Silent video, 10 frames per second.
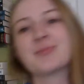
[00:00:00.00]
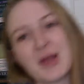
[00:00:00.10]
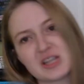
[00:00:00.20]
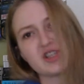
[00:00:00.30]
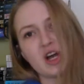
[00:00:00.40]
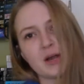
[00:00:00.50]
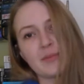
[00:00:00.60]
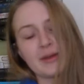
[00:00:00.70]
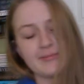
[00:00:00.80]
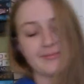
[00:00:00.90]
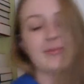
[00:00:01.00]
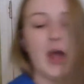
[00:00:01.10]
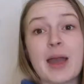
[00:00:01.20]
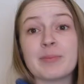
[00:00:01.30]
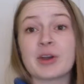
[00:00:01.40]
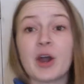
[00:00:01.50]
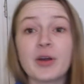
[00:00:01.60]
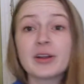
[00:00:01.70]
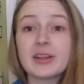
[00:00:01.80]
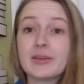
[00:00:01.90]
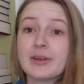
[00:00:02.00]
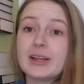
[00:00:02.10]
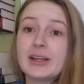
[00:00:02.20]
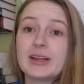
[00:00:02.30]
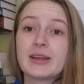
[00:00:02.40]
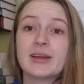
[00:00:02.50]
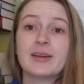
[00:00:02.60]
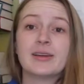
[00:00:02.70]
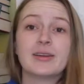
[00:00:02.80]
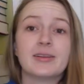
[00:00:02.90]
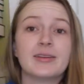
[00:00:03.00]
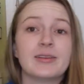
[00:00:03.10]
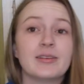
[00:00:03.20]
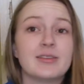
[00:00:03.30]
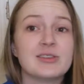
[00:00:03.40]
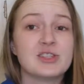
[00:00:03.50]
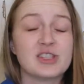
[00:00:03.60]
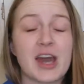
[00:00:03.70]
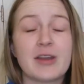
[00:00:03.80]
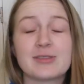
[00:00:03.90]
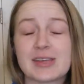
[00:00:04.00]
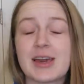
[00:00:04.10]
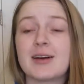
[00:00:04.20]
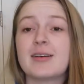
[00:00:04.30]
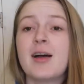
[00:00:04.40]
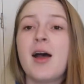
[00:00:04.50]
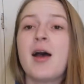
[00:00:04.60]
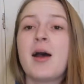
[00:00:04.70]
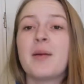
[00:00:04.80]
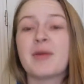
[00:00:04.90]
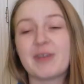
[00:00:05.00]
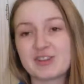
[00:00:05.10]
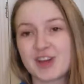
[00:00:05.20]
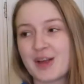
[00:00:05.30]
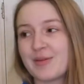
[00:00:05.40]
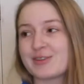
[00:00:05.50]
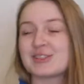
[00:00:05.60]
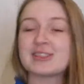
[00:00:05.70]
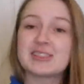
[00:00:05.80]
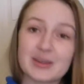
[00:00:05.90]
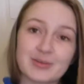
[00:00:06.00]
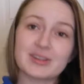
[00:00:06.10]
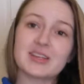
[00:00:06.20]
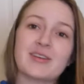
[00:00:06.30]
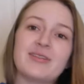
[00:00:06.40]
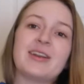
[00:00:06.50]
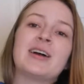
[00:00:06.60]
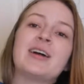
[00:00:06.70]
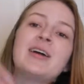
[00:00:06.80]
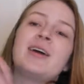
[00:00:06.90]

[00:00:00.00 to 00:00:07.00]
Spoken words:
Rachel Hartman. I'm currently reading Shadow Scale by Rachel Hartman, which is the sequel to Seraphina.